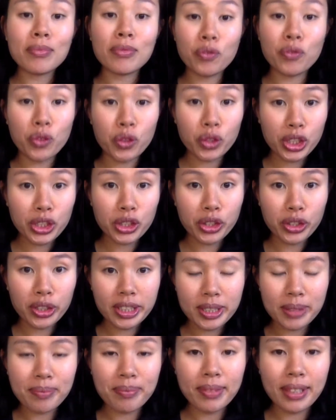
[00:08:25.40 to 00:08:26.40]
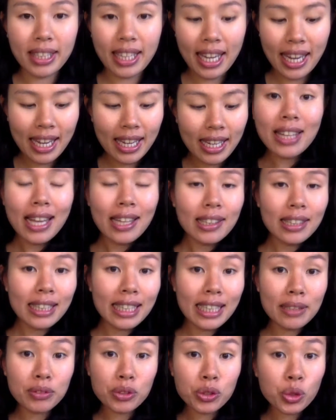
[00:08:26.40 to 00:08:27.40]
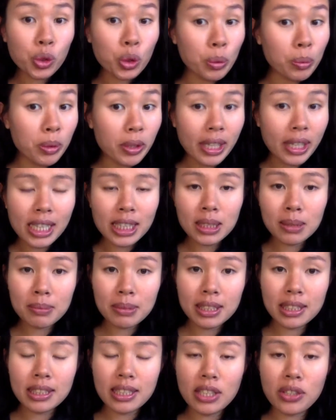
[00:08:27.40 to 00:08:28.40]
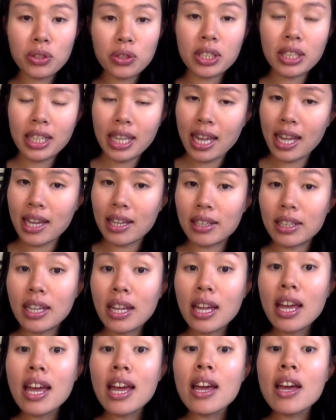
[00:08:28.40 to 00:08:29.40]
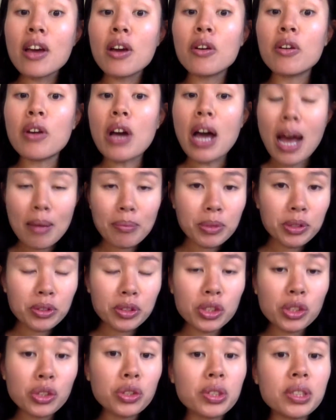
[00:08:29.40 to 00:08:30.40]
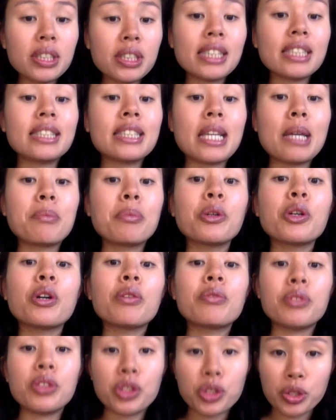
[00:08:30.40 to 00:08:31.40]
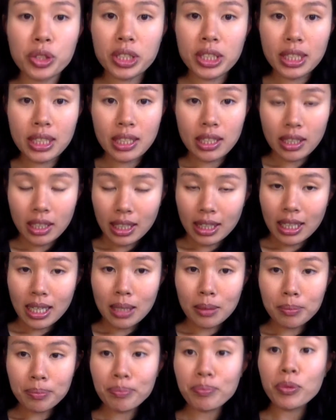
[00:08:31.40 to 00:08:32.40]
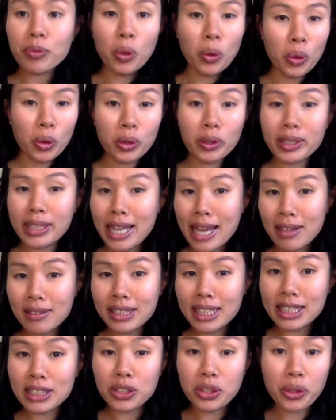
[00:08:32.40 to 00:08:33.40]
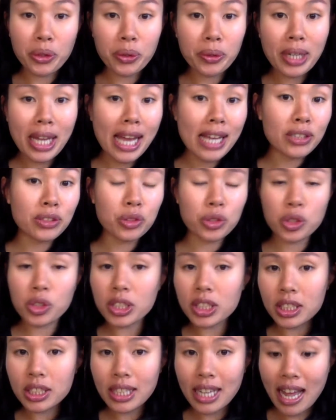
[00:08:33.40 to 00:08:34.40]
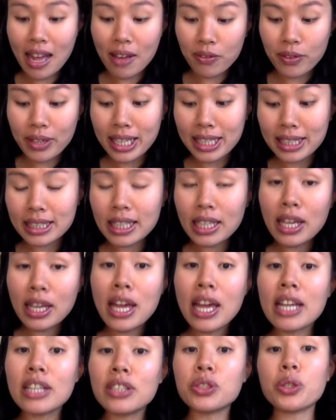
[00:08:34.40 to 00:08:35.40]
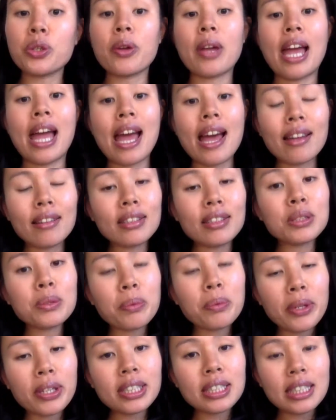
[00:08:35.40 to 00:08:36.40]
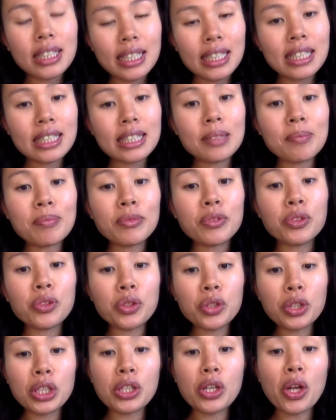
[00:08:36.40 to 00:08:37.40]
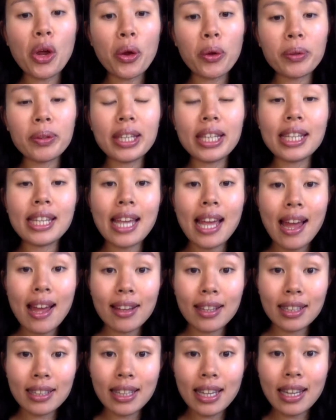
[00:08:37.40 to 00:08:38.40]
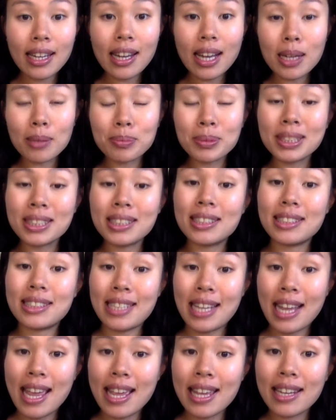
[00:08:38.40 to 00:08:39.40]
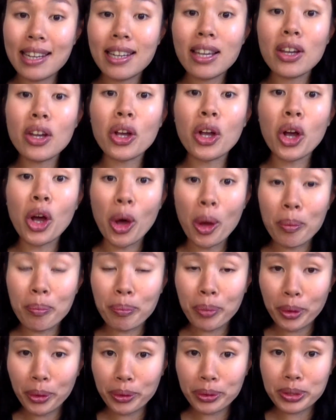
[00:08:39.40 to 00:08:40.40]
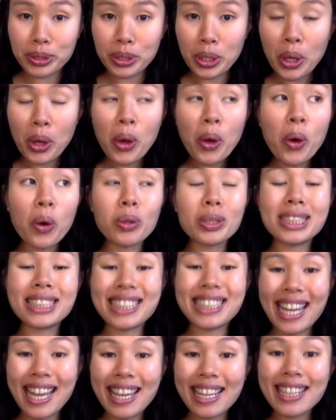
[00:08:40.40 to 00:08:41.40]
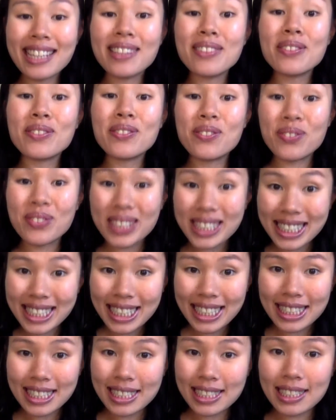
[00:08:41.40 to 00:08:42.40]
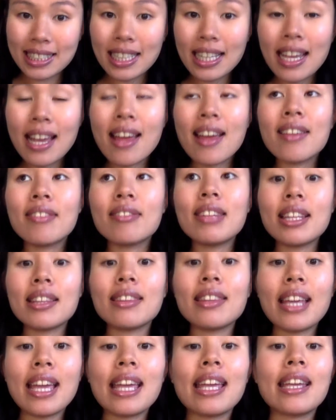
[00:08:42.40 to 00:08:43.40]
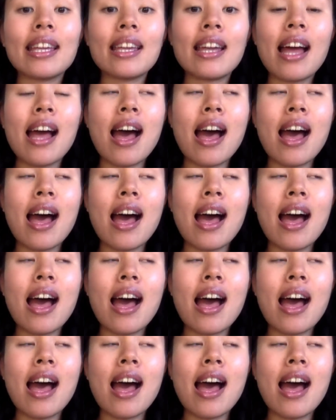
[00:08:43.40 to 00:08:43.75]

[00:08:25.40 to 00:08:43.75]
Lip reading: $40, okay? That leaves 2 more customers that you can count. I'm going to use the example of Nutrition Club, or nowadays known as Nutrition Cafes. So how this works is you can only calculate up to 10 combos or 10 visits that they